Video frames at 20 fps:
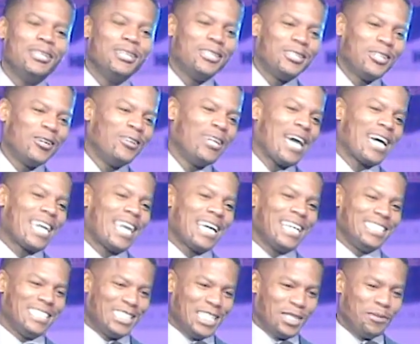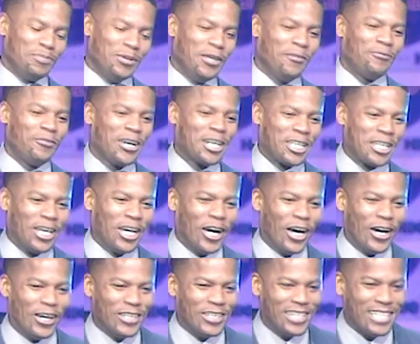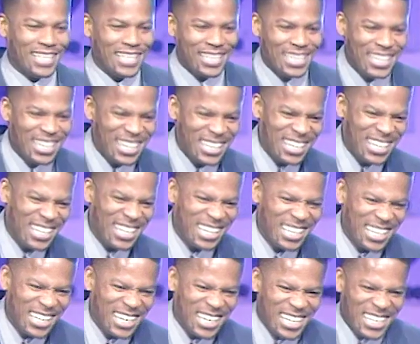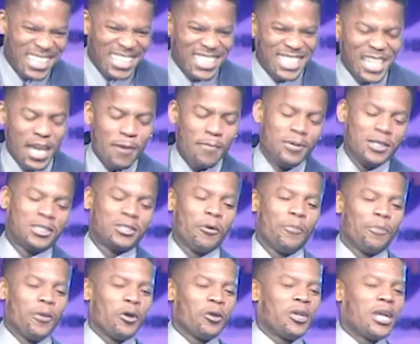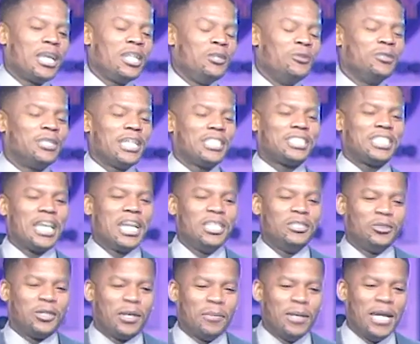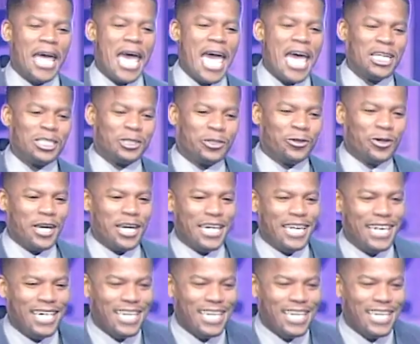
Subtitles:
Don't act like it's just me, fuck y'all. Yeah. You ever been so broke you gotta use that change to keep an ashtray?